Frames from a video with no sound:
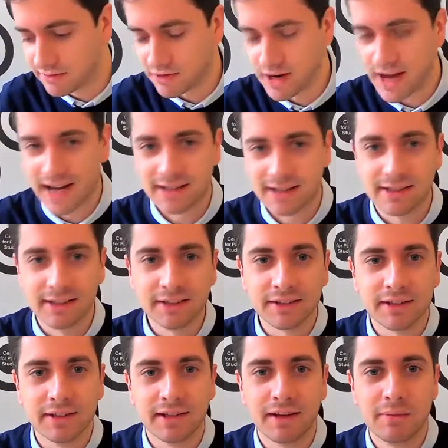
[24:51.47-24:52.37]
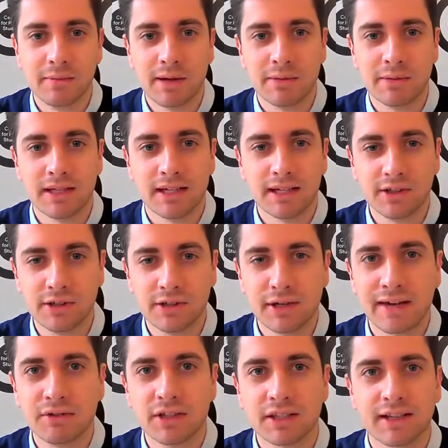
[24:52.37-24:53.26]
of different actors, and maybe could
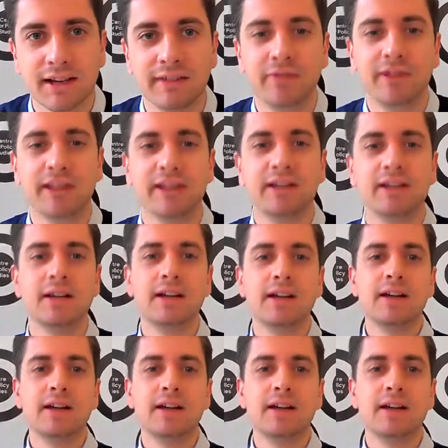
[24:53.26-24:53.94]
you give us kind of the